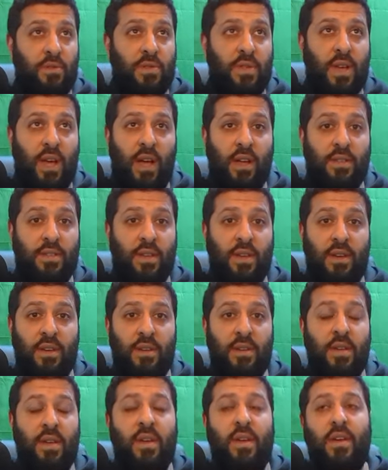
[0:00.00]
content,
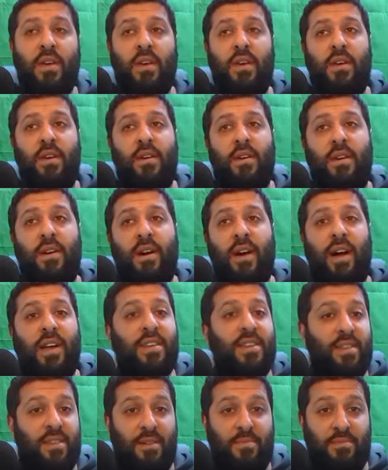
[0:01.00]
I
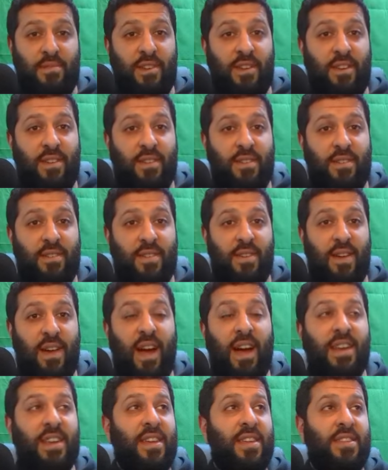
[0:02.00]
need uplink.
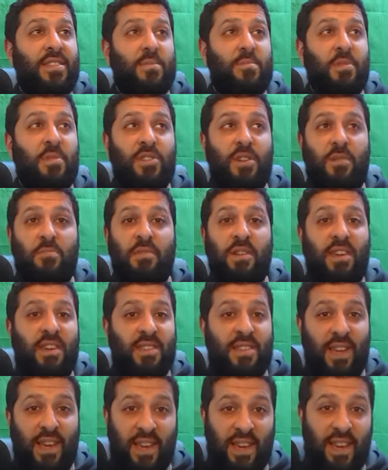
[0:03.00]
I need as much uplink
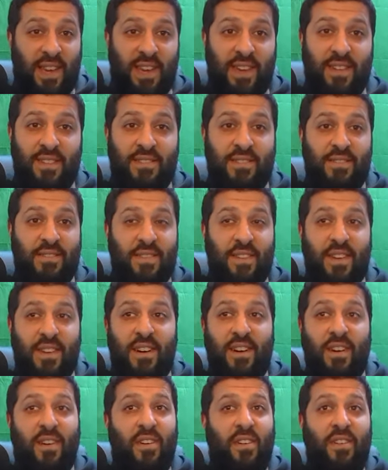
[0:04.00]
as I can get.
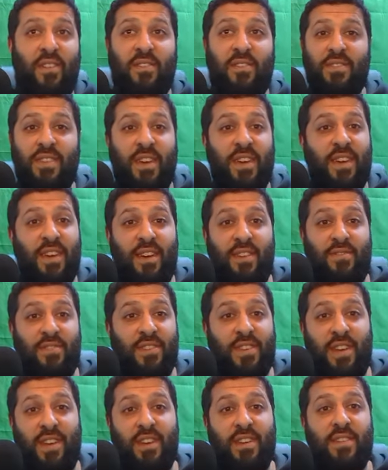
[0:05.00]
All day, every
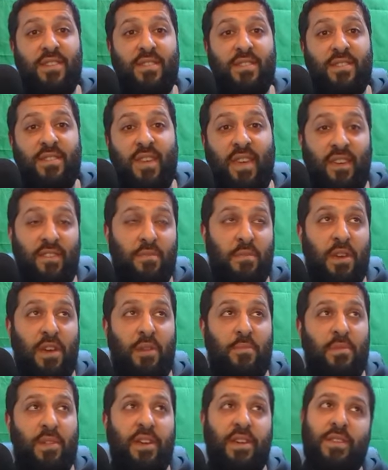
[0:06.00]
day, give me
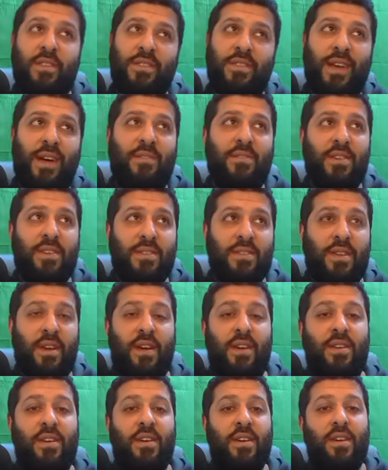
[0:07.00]
uplink. The downlink
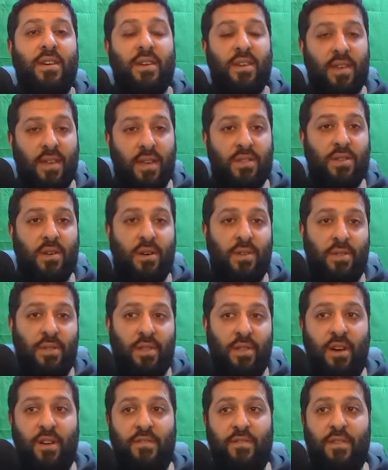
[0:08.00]
side gets all the
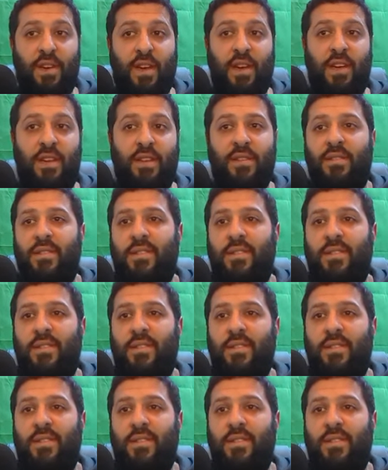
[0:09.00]
love, and